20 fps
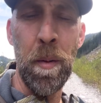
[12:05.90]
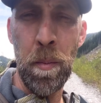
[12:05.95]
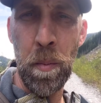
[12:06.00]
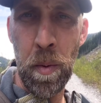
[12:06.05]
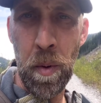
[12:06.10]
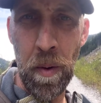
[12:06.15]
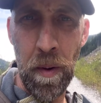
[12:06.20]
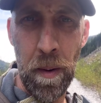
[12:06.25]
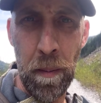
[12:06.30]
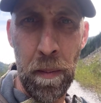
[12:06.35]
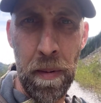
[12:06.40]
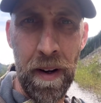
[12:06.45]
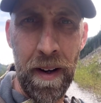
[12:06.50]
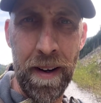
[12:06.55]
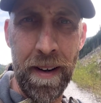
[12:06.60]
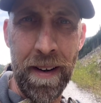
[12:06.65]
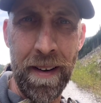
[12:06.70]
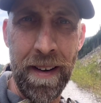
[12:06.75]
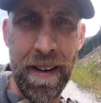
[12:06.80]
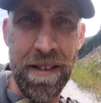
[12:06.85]
pull the
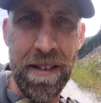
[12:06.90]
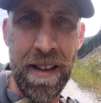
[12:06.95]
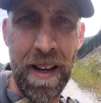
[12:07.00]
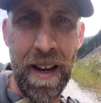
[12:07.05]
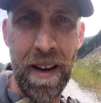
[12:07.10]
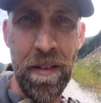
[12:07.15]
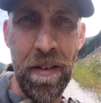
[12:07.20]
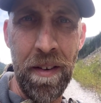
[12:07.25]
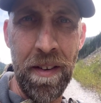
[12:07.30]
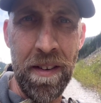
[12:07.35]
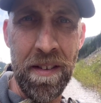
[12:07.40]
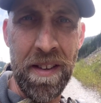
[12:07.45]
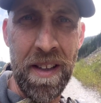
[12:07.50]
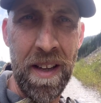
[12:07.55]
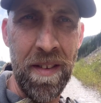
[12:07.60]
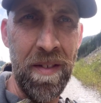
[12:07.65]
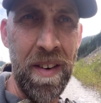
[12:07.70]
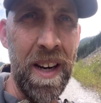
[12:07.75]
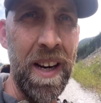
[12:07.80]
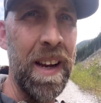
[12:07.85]
plug on this guy for this
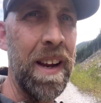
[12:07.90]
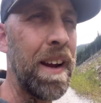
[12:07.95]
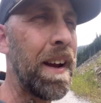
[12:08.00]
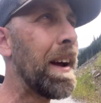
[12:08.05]
evening.